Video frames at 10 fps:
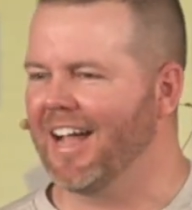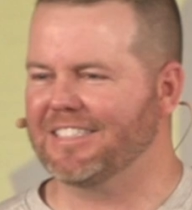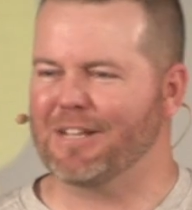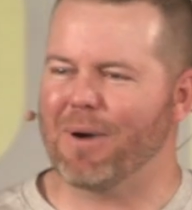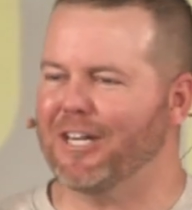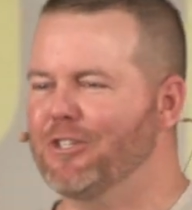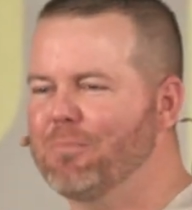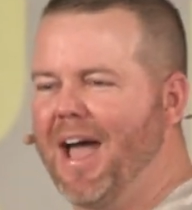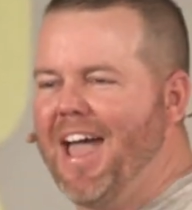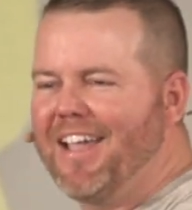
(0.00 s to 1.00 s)
I said he bought you
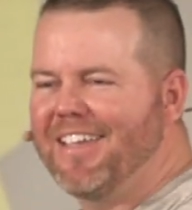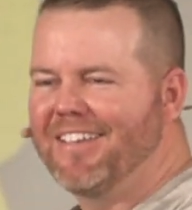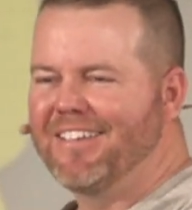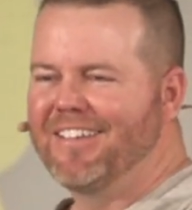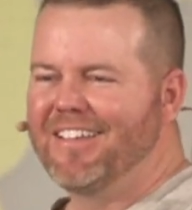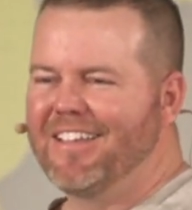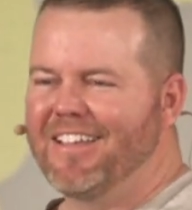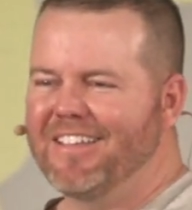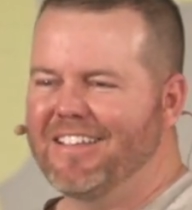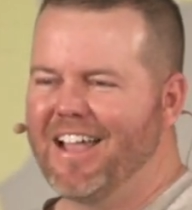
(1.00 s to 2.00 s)
back.
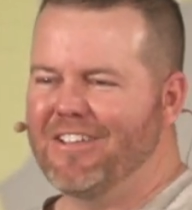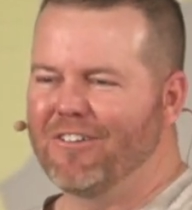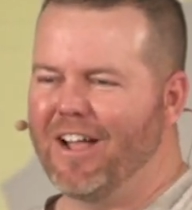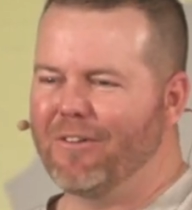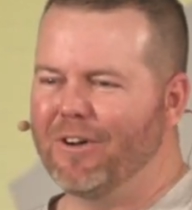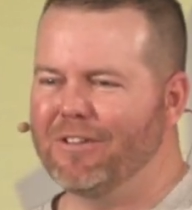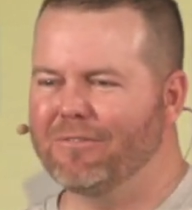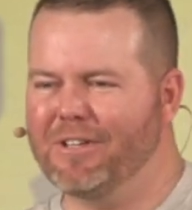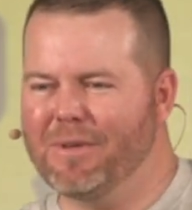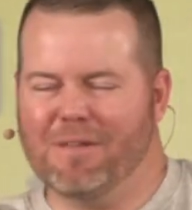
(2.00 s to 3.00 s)
Yeah, and you're like, what do
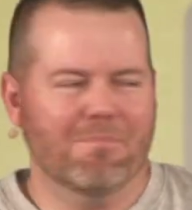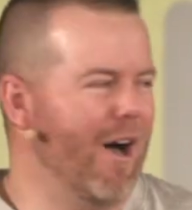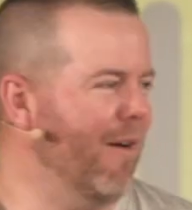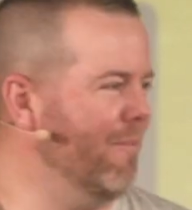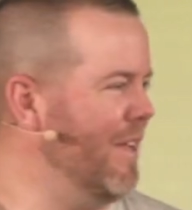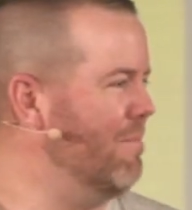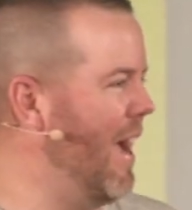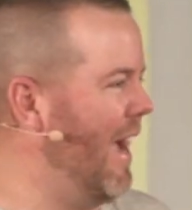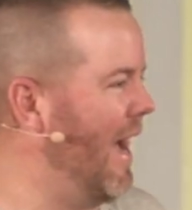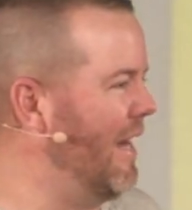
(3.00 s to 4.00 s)
you mean bought me
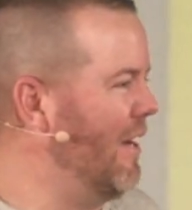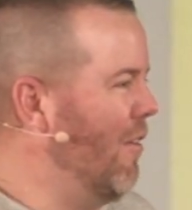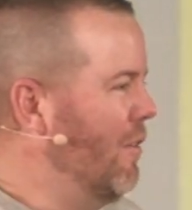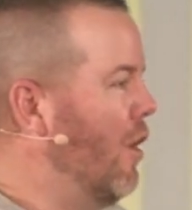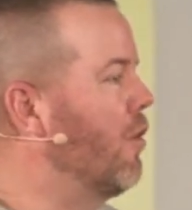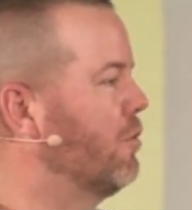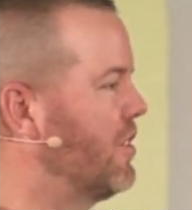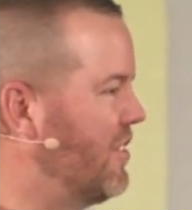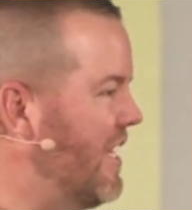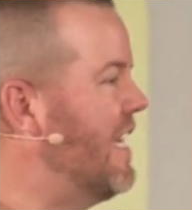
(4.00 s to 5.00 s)
back? I didn't know. No,
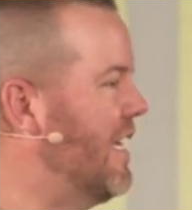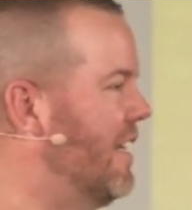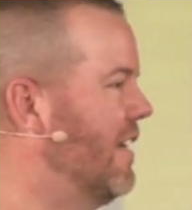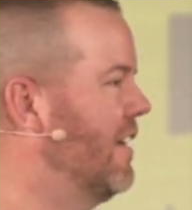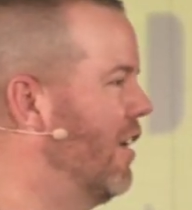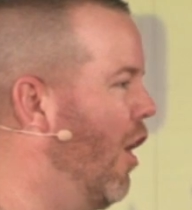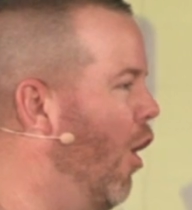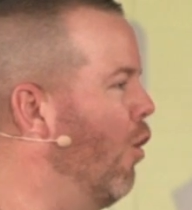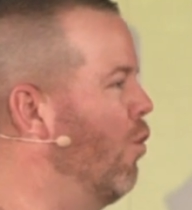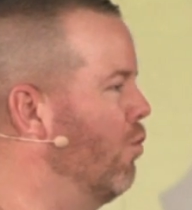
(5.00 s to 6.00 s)
sin
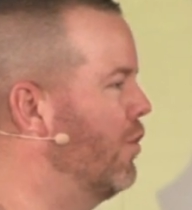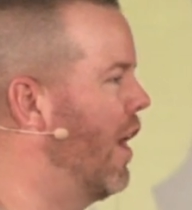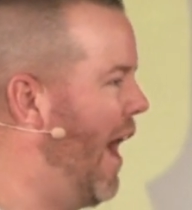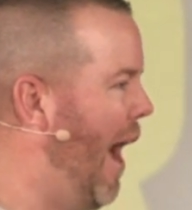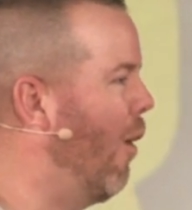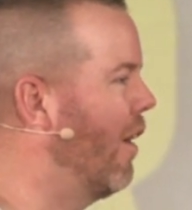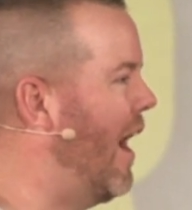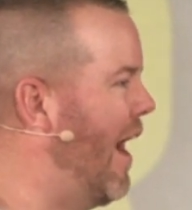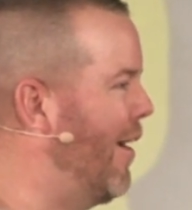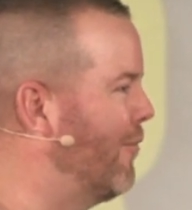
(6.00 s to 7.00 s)
owned our
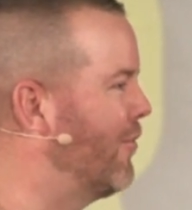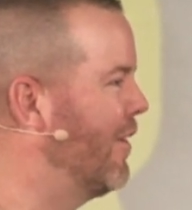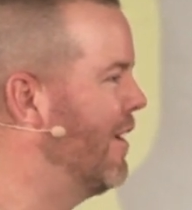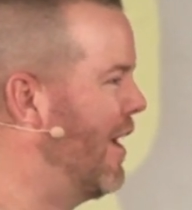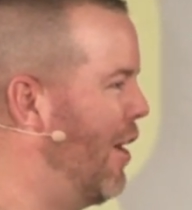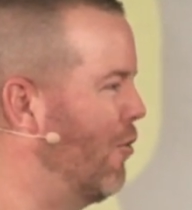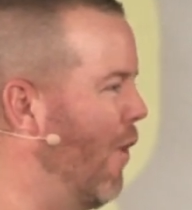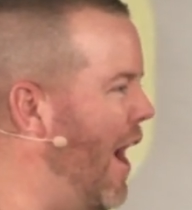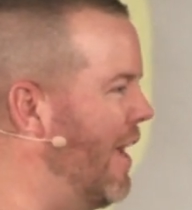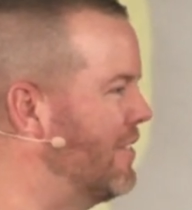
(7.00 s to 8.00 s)
lives. And
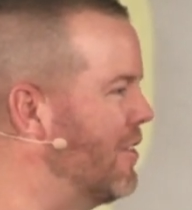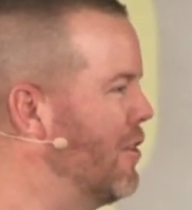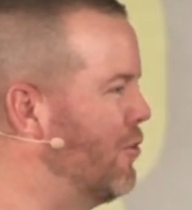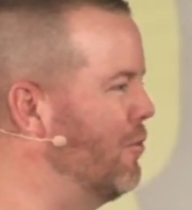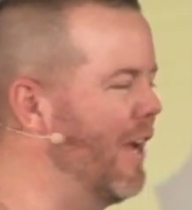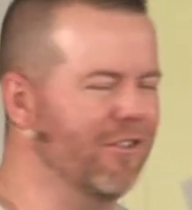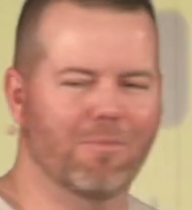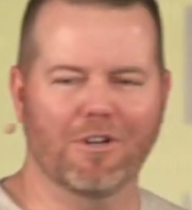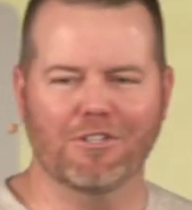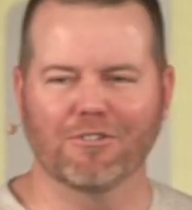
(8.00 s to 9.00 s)
Christ, 2,000
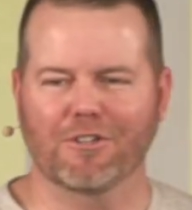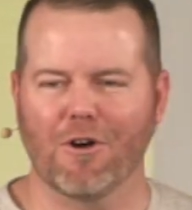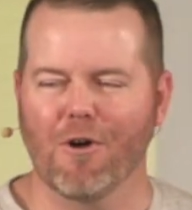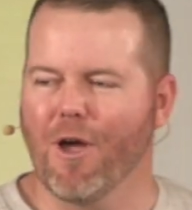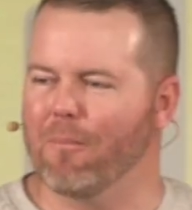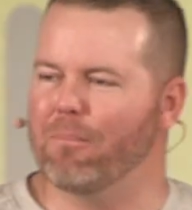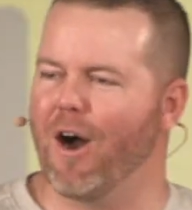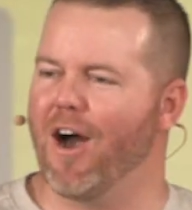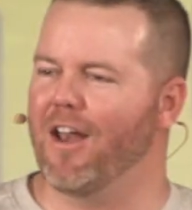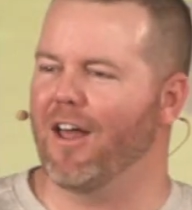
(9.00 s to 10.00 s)
plus years ago,
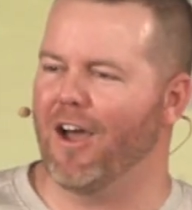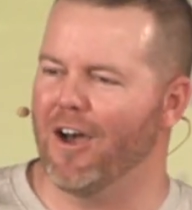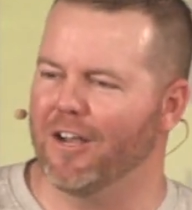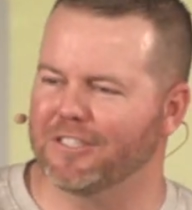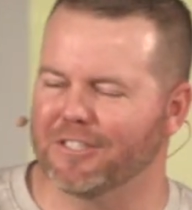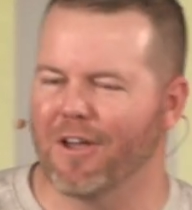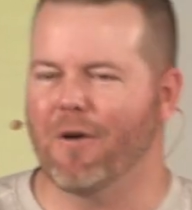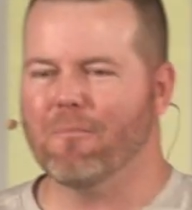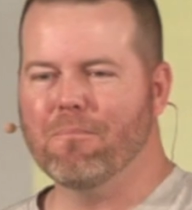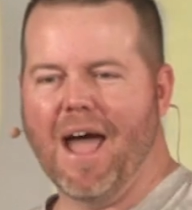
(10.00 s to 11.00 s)
bought us
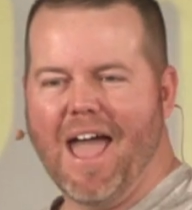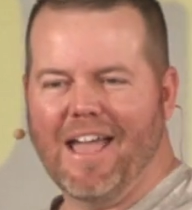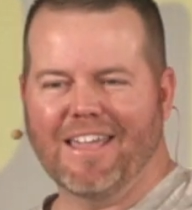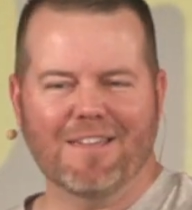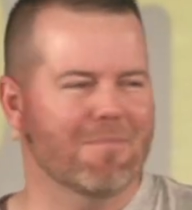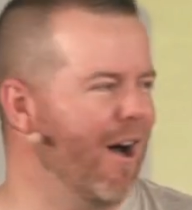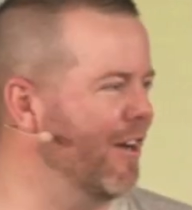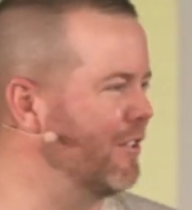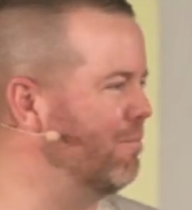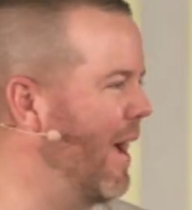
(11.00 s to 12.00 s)
back. He bought
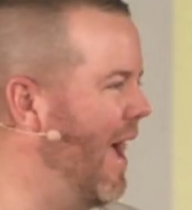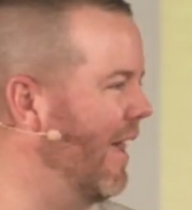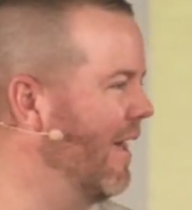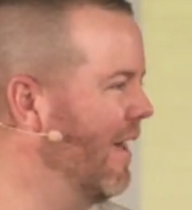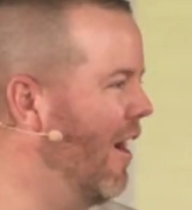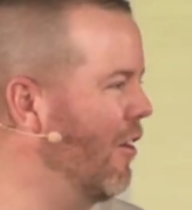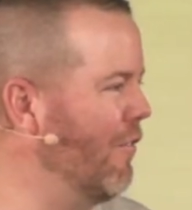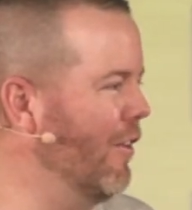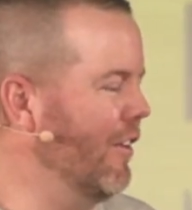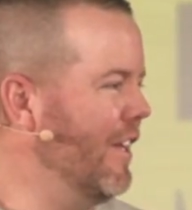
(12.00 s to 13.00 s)
us back. I'll
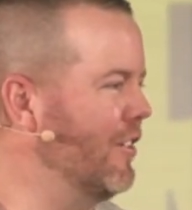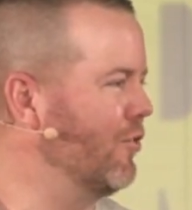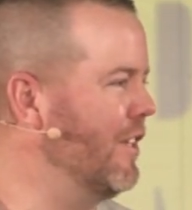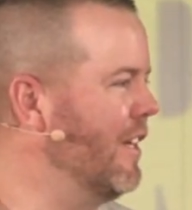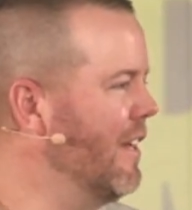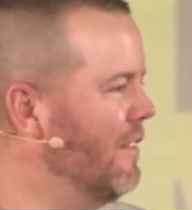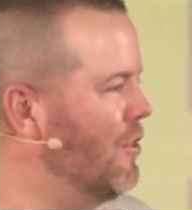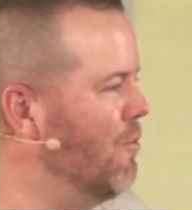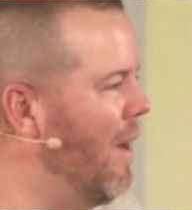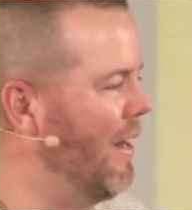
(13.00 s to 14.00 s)
give you a little history
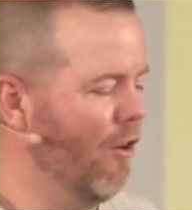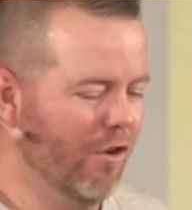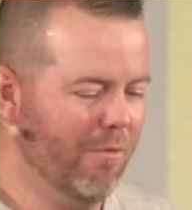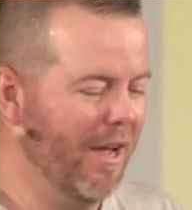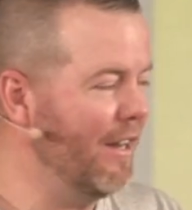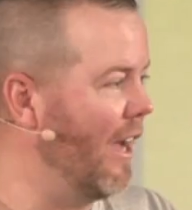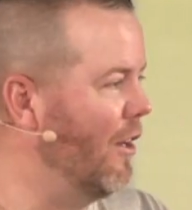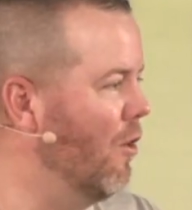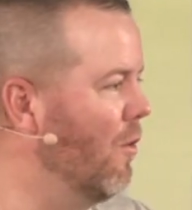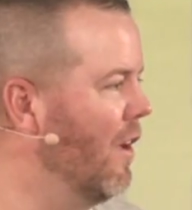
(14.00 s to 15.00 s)
that you might know or you may not
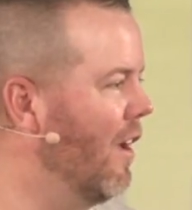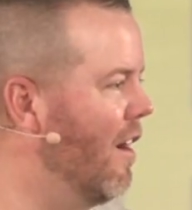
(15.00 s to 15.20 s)
know.